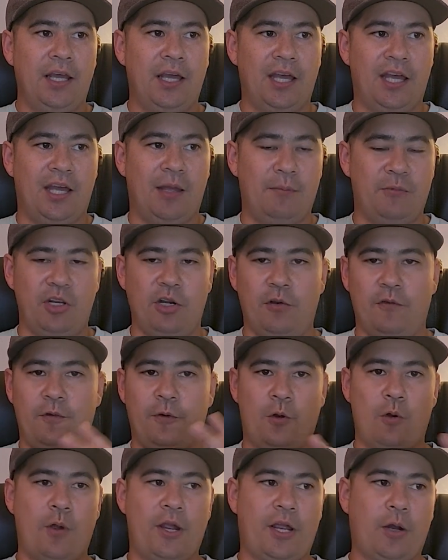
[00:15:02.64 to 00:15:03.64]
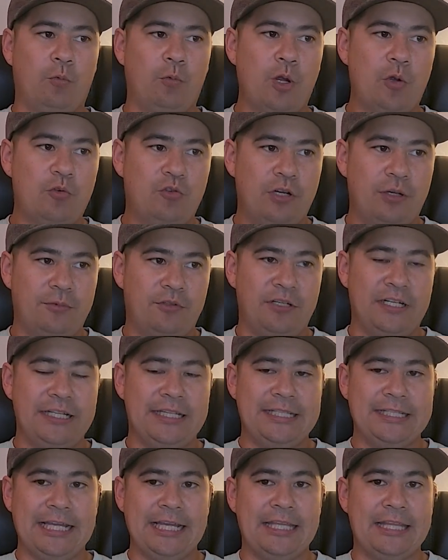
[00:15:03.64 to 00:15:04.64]
If you're going on road trips or
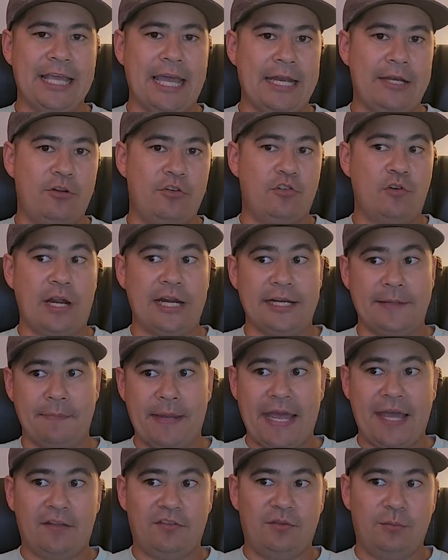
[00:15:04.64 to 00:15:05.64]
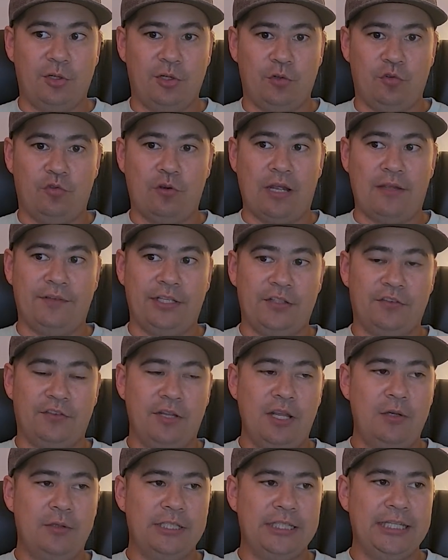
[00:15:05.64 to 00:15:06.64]
anything like that, you're trying to pass someone who's driving
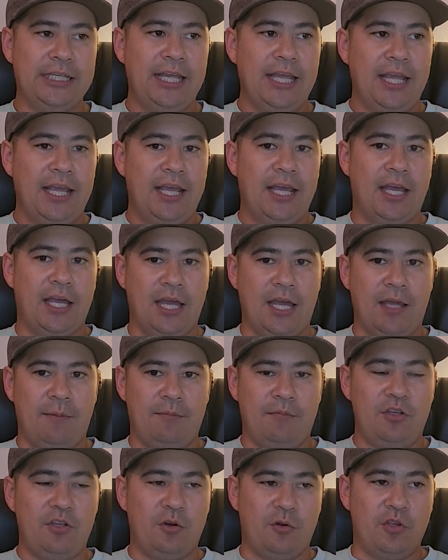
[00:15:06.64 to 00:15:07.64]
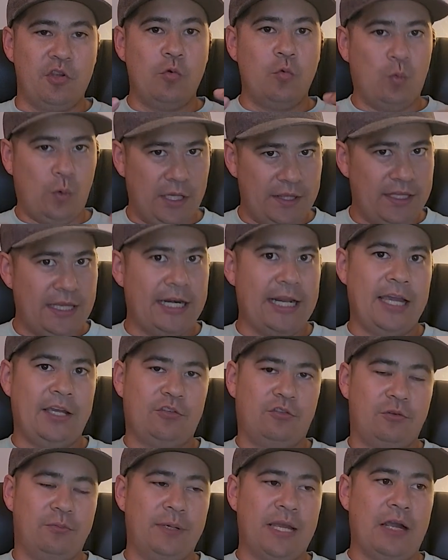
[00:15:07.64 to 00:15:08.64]
slowly, you want that
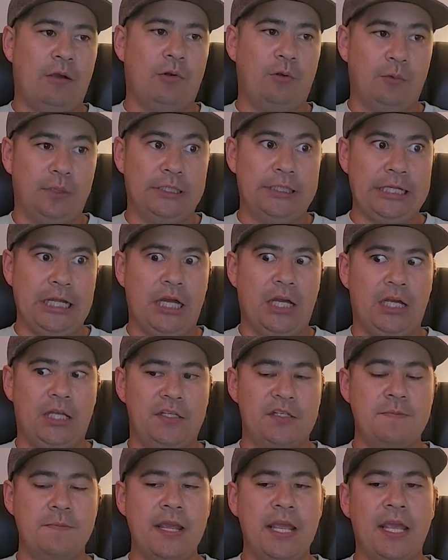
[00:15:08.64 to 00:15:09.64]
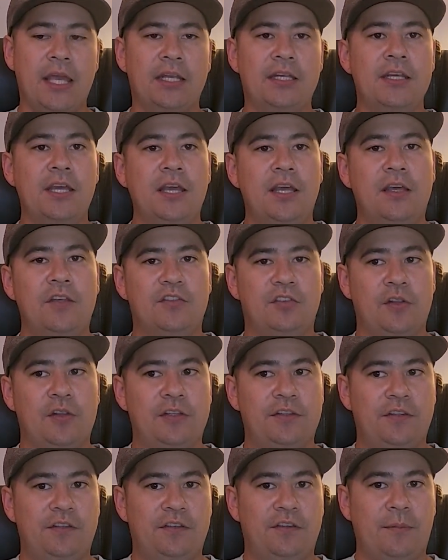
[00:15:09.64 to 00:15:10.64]
extra power really on demand. So
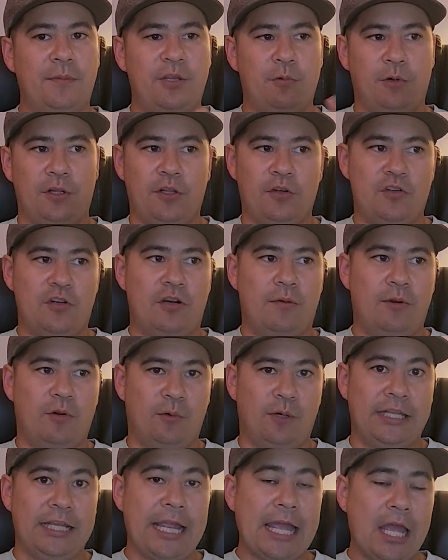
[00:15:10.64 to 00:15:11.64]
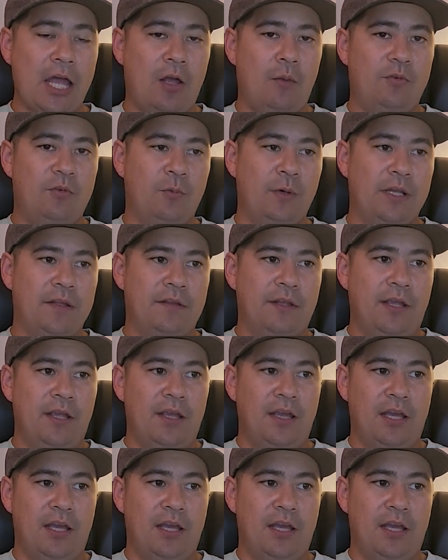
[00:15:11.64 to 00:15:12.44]
this is something where the turbo really helped with,